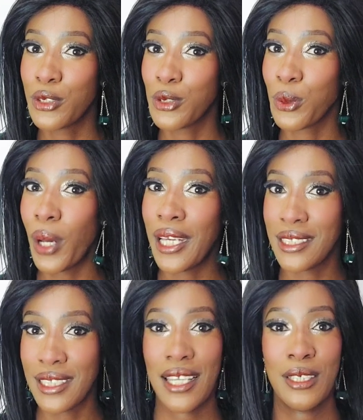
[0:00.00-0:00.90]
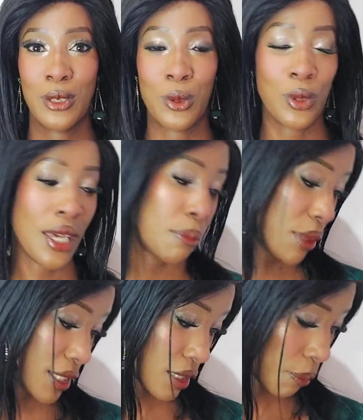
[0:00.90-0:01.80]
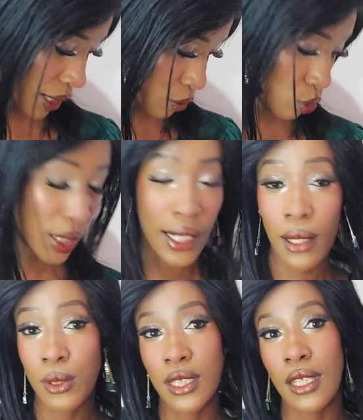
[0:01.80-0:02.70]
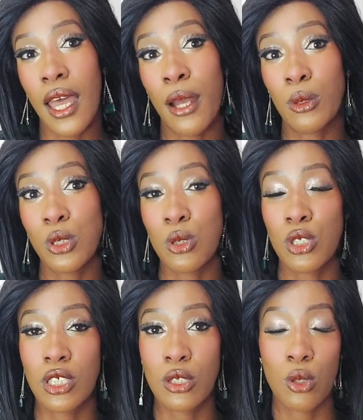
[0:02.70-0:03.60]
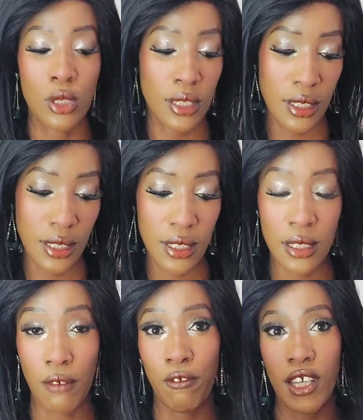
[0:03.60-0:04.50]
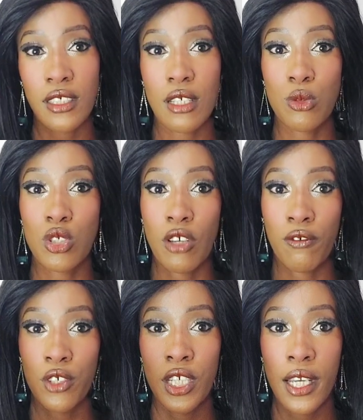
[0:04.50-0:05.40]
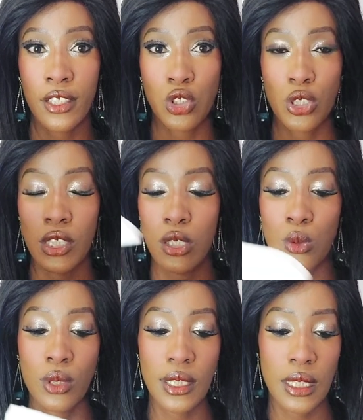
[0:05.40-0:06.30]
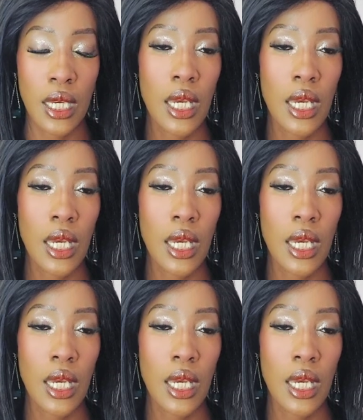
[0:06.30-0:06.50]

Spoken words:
so I decided to go there and pick it up. And while I was there, I also just got this disinfectant, which I've already actually used.